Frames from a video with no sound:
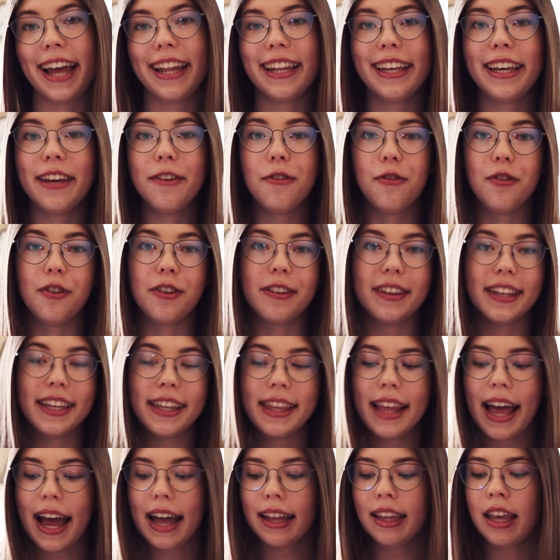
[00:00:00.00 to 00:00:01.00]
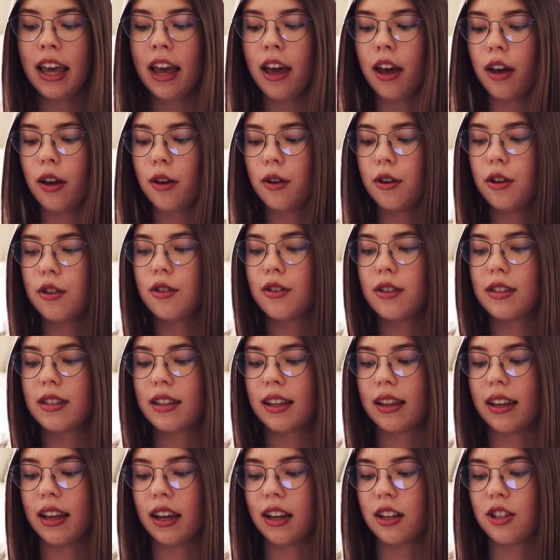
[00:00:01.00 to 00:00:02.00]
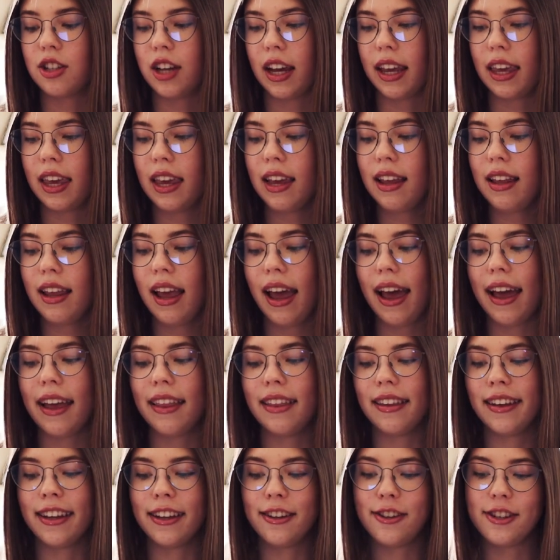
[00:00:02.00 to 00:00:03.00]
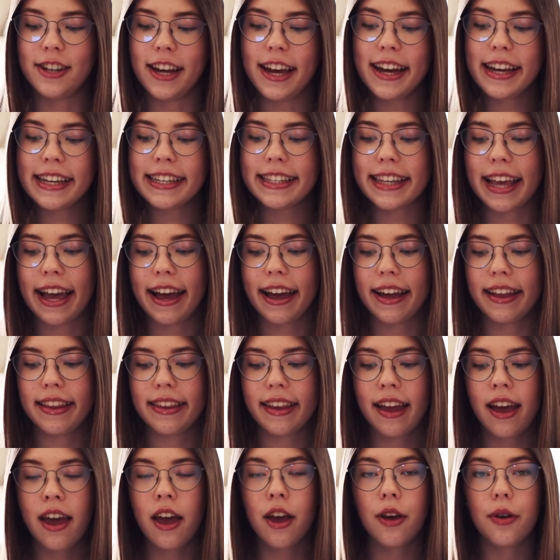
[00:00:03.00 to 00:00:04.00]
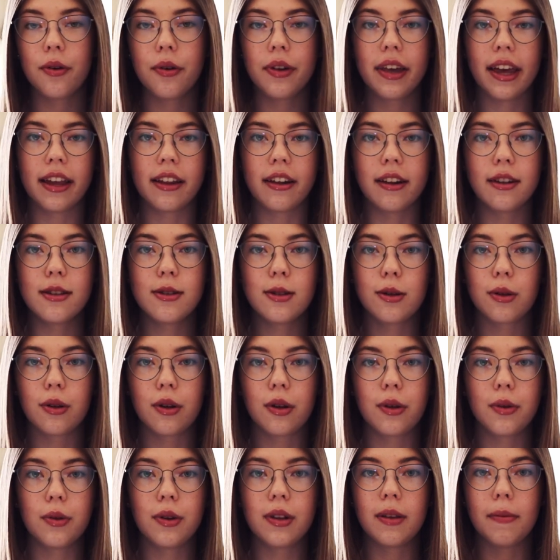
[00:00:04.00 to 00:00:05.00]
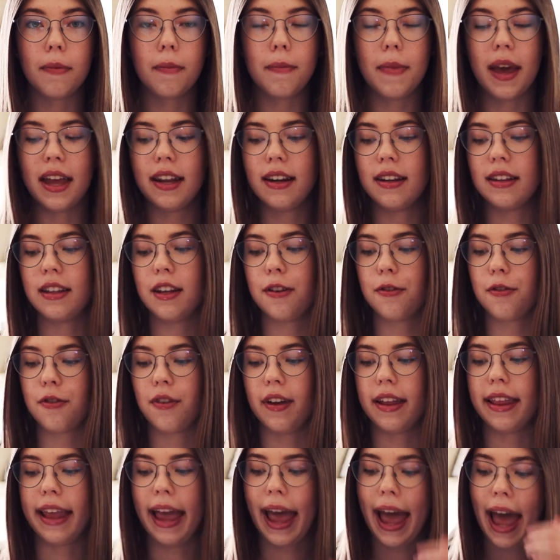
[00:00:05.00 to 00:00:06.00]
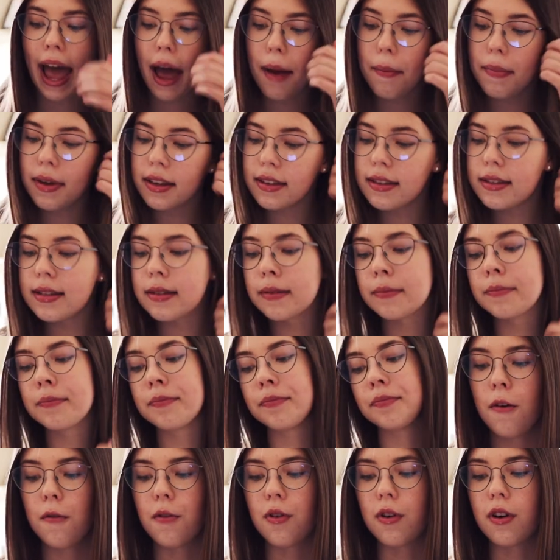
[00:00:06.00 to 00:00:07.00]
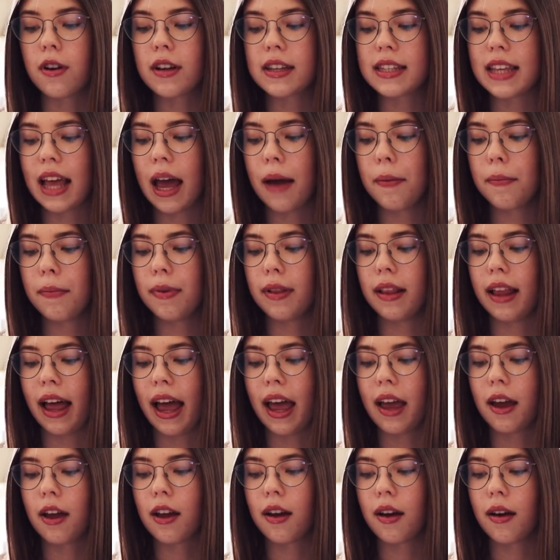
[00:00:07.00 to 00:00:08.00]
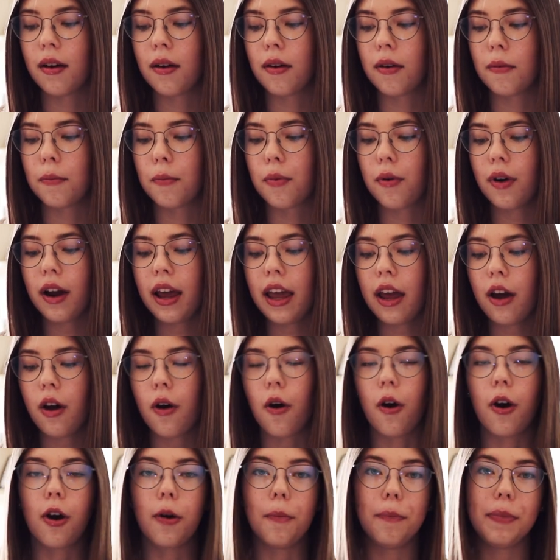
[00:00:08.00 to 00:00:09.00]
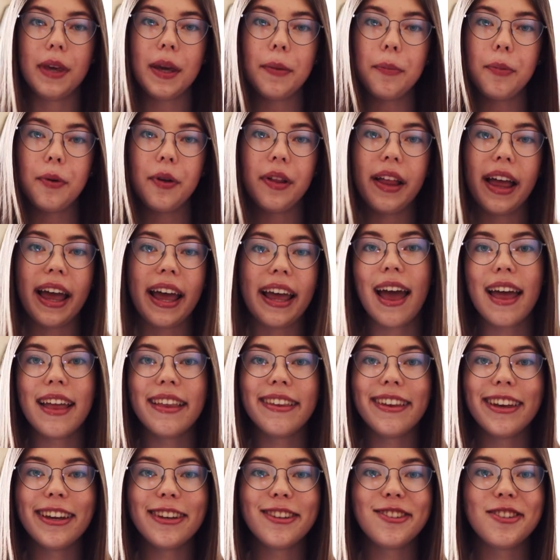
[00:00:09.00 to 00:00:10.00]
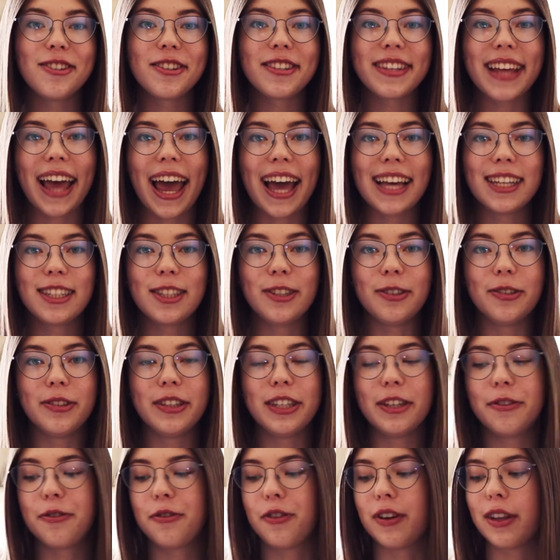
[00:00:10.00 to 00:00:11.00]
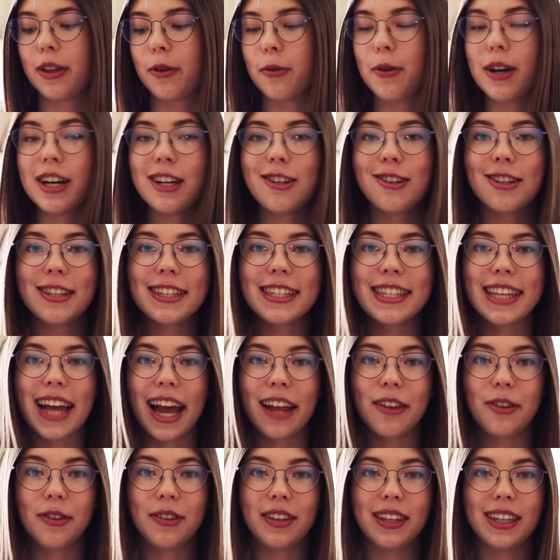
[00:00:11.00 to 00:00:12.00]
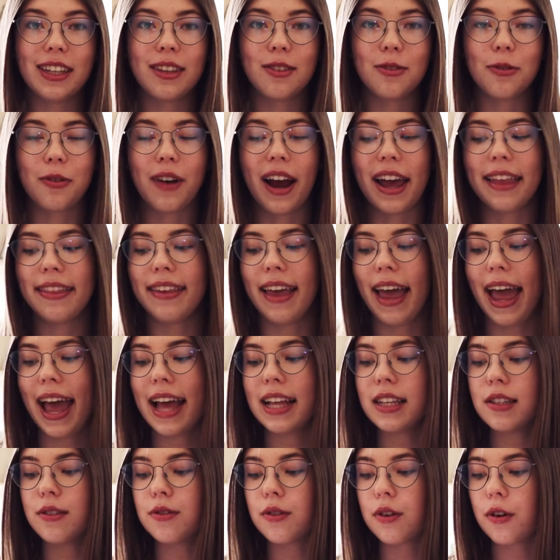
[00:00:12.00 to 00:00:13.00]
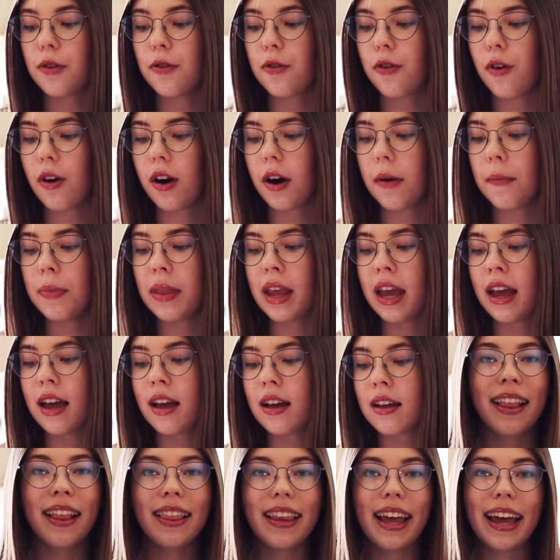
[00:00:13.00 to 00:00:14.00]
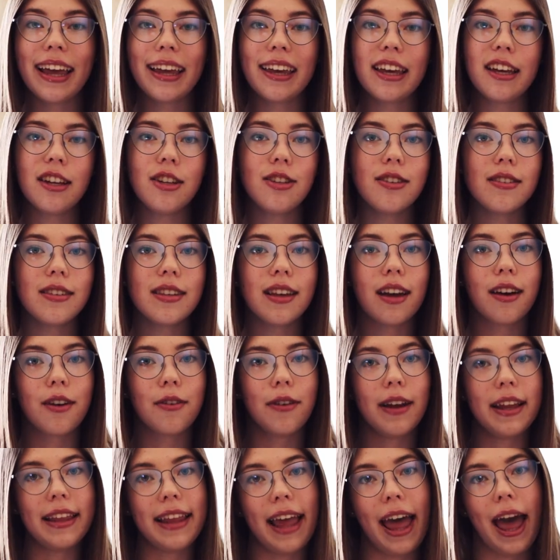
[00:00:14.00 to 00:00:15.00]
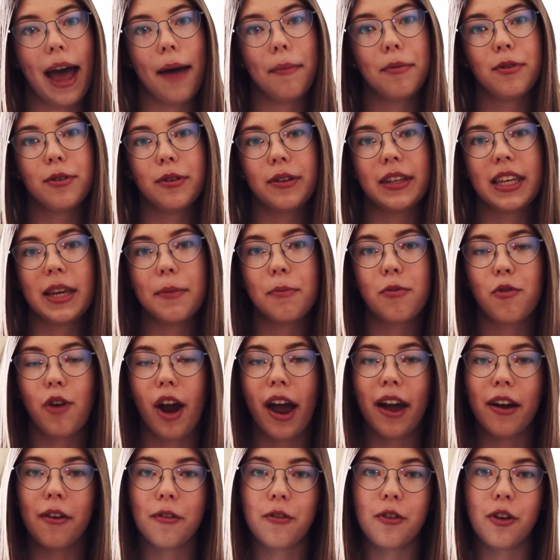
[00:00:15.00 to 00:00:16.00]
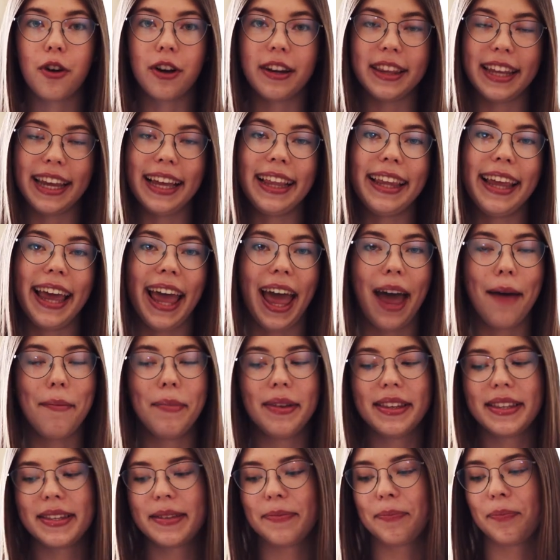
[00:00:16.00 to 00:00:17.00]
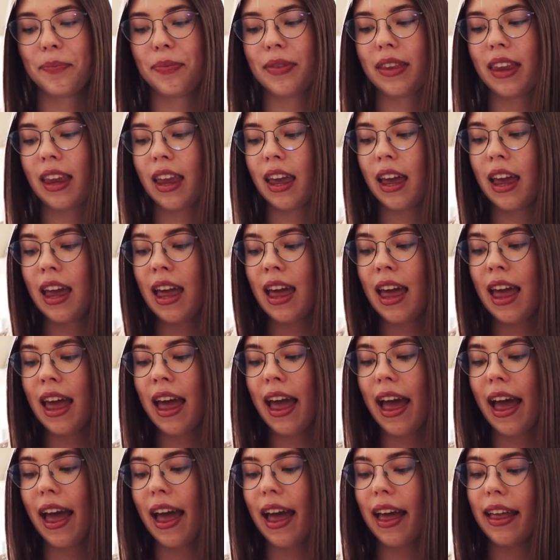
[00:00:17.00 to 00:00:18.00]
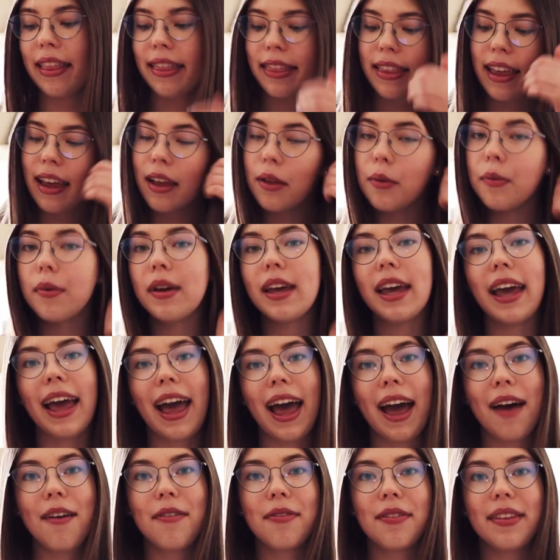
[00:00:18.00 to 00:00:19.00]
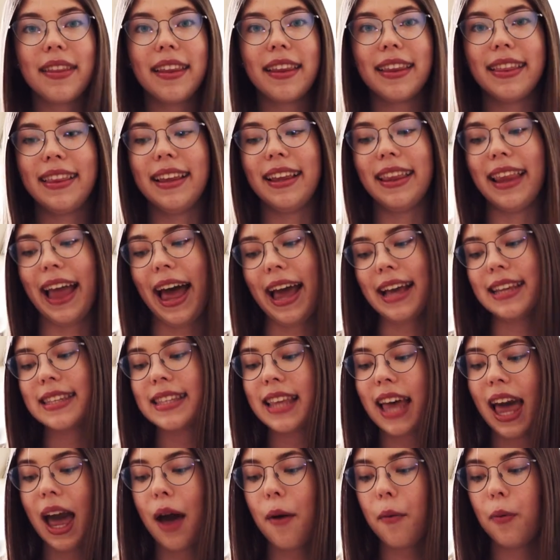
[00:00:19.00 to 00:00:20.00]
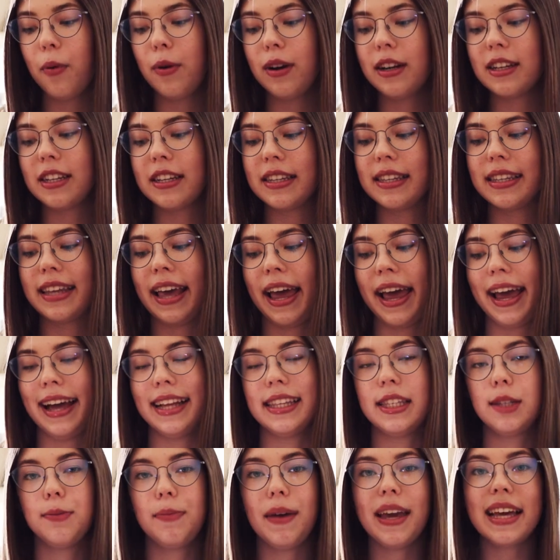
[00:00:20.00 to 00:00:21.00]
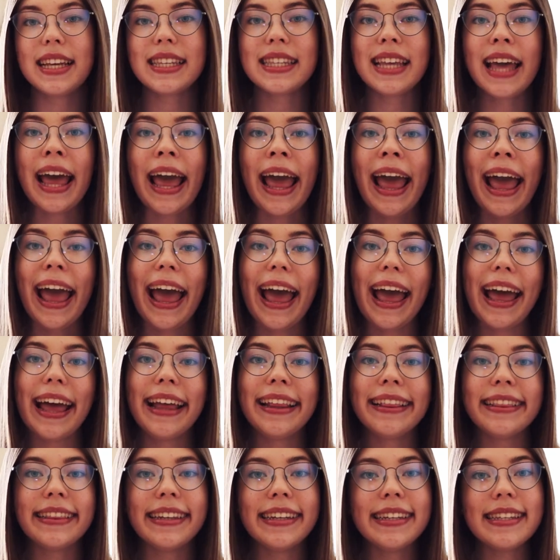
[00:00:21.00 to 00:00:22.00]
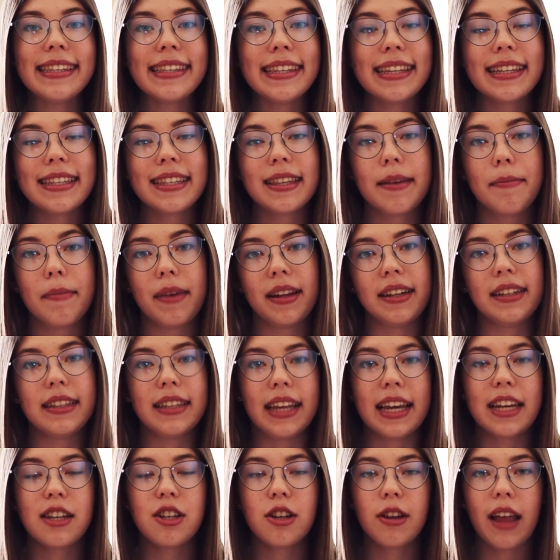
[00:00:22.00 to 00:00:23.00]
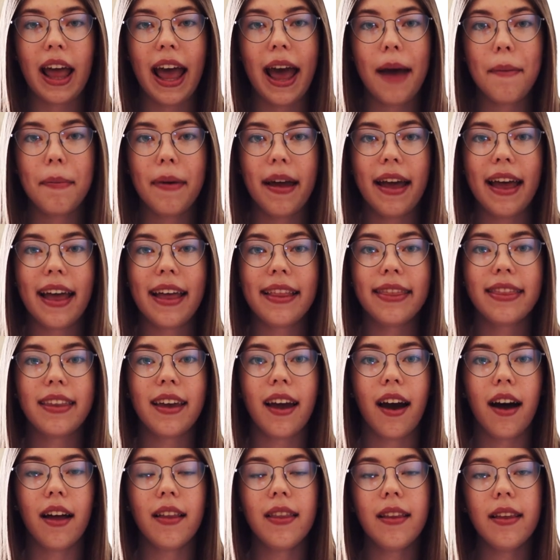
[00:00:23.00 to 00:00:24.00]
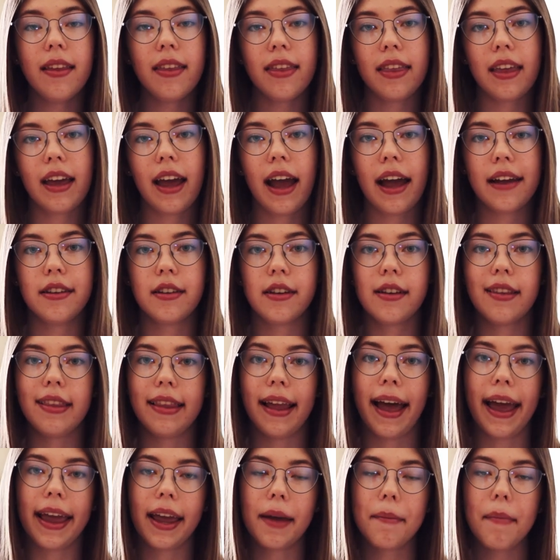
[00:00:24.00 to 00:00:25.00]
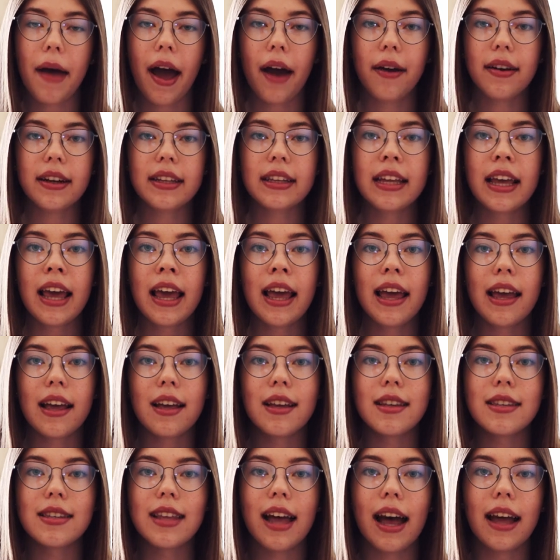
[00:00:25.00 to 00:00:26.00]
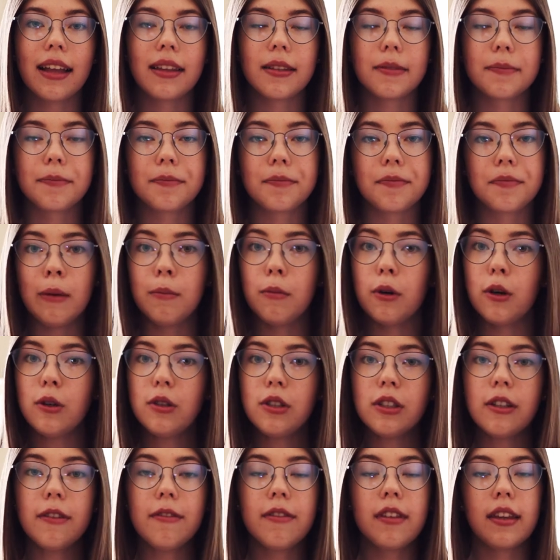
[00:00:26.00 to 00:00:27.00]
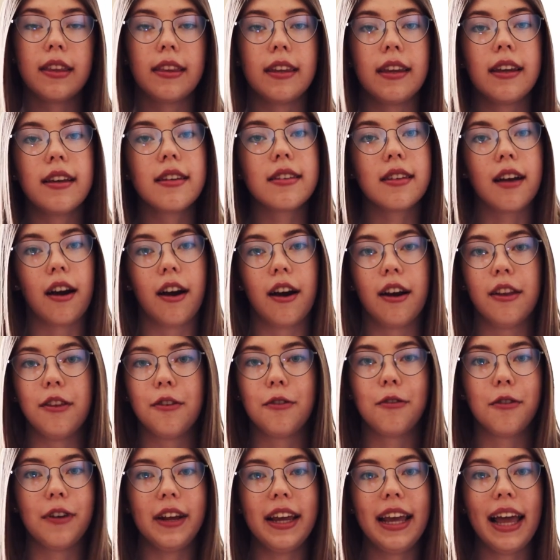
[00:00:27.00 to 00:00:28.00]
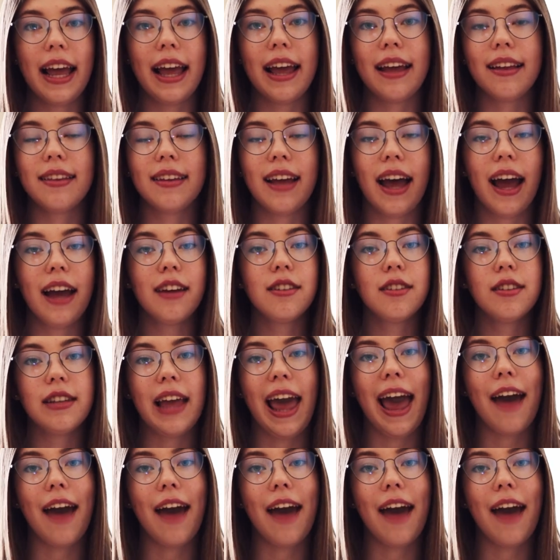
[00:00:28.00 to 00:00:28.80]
And if you did that, you just click check in and it checks. And you can also include many different habits, for example, like break or people, and it just asks you different questions that you need to write the answer for. Like, it's just a great app to keep track of your daily habits. And then we have the last app, which is Headspace. And this is a meditation app, and the only thing I don't like about it is that most of the things aren't free, and I don't